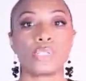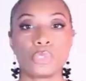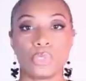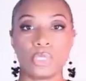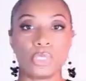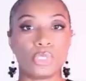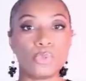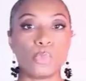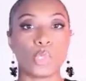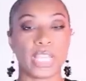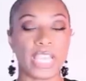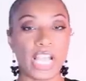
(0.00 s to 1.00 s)
So this is a
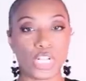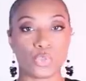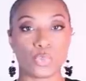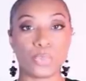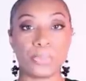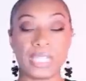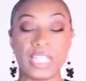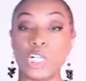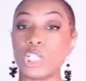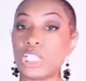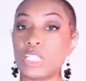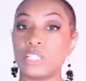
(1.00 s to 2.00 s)
more casual play
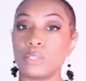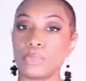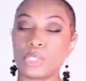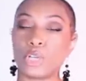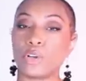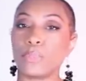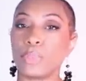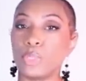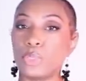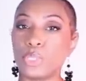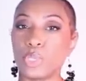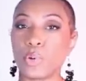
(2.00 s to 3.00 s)
on the denim skirt, but
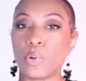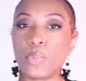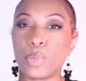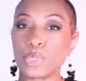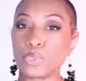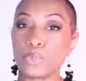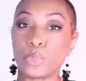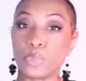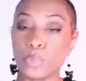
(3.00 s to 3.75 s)
you see how it works both